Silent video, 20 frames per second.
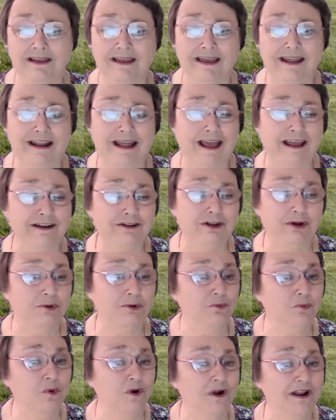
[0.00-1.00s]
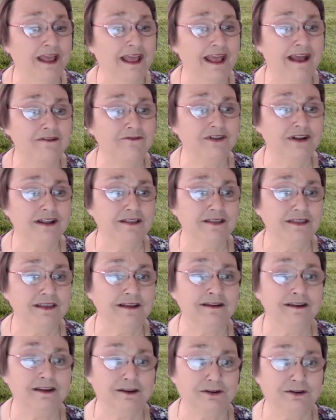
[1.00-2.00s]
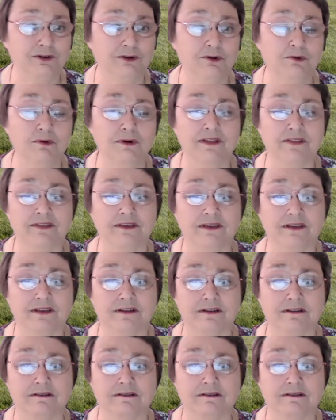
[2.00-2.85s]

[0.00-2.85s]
And I don't want to have anything to do with it.